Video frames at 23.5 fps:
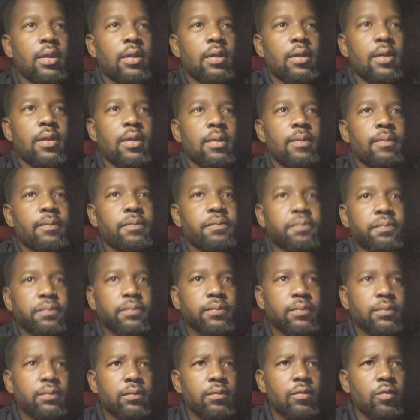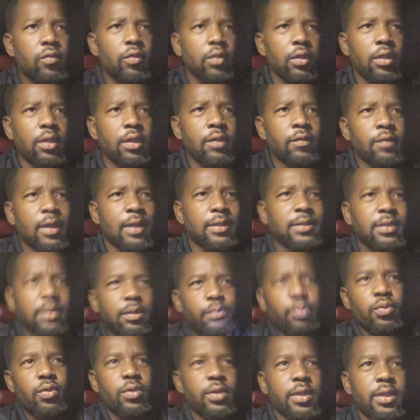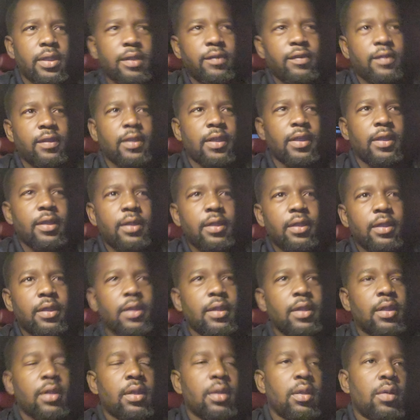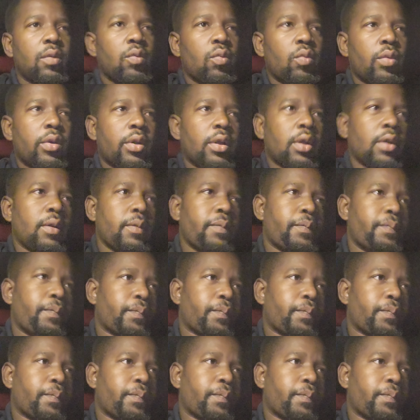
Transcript: And um, even got to the point yesterday where